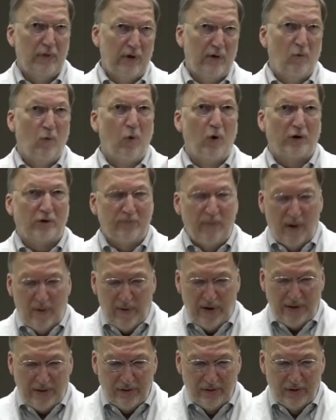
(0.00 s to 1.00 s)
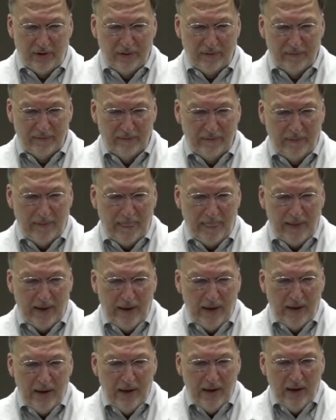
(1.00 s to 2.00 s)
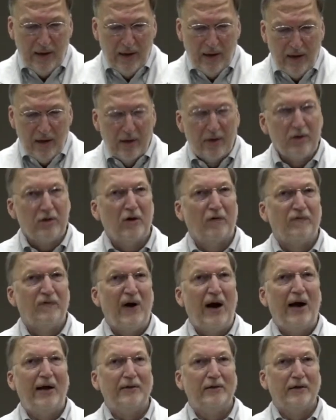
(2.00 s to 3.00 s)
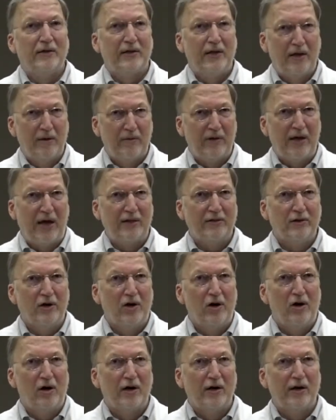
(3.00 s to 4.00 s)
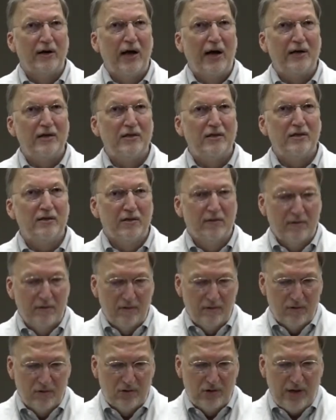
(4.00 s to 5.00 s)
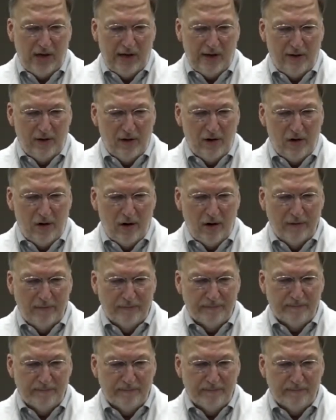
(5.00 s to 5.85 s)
worked my way through. So finally, there we got the heart, a nice shot of the heart.